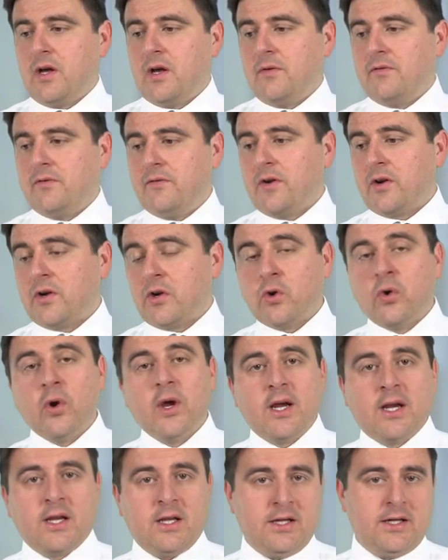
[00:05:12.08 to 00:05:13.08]
very
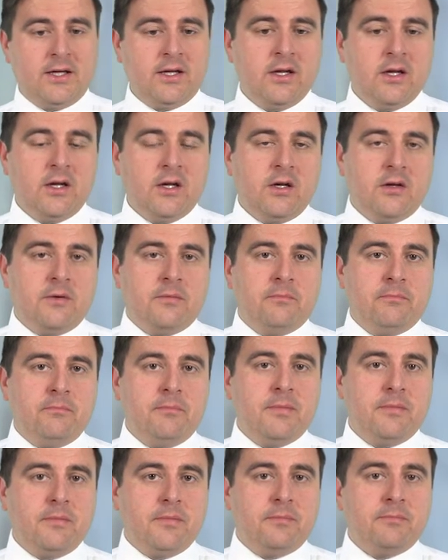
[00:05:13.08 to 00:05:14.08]
quickly
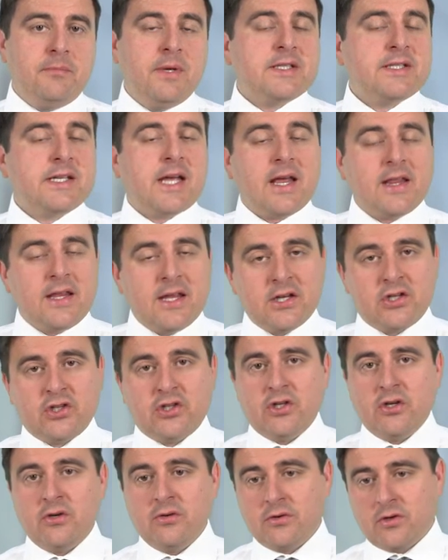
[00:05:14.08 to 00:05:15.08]
mitigate the
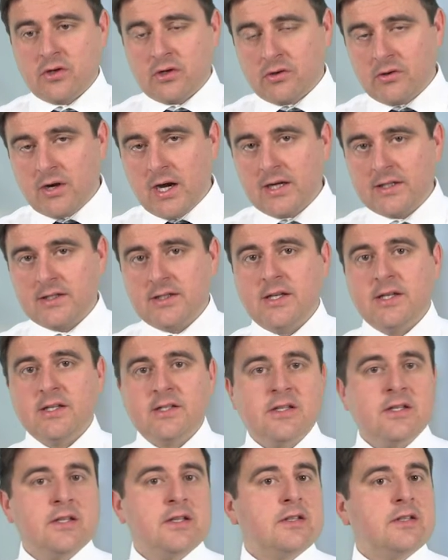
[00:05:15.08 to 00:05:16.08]
issue, correct it
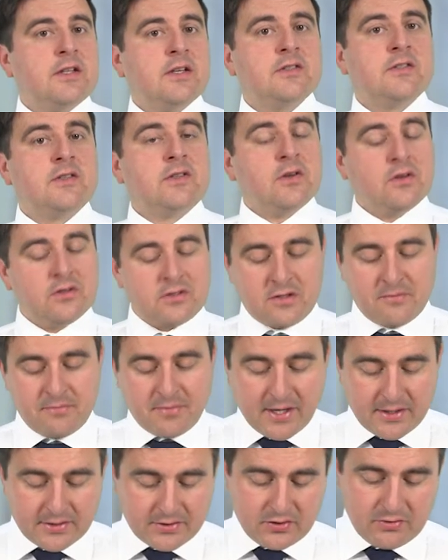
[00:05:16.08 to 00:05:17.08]
so that it doesn't cost the
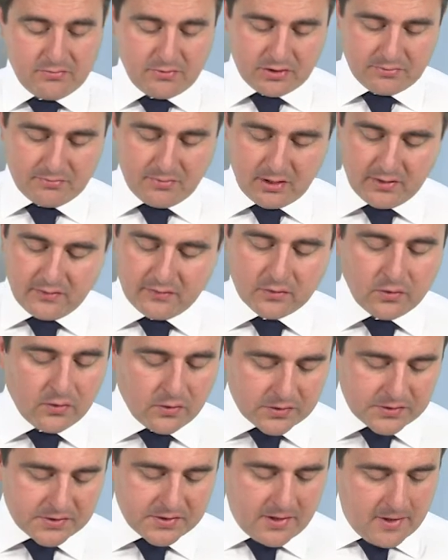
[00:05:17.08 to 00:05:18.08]
bank too much money, of
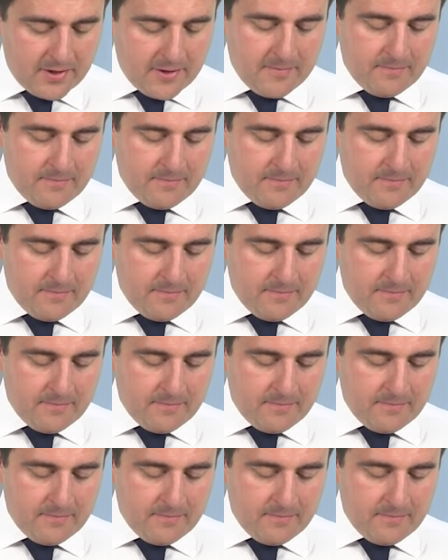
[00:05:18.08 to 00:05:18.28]
course.